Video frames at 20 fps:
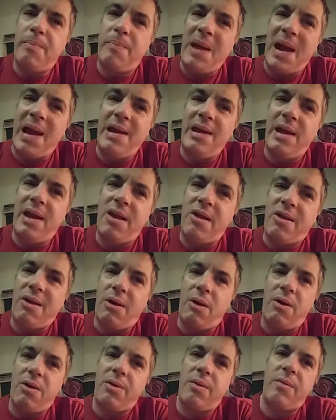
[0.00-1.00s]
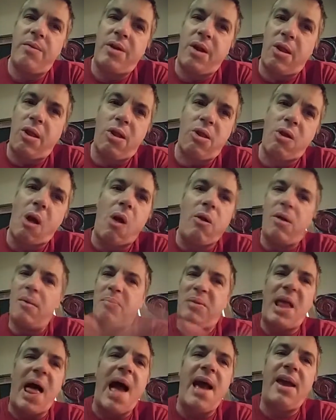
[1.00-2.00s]
paintings that are just
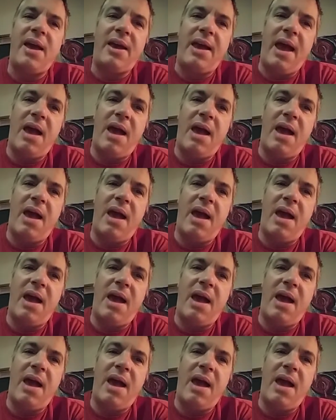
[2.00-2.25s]
solid black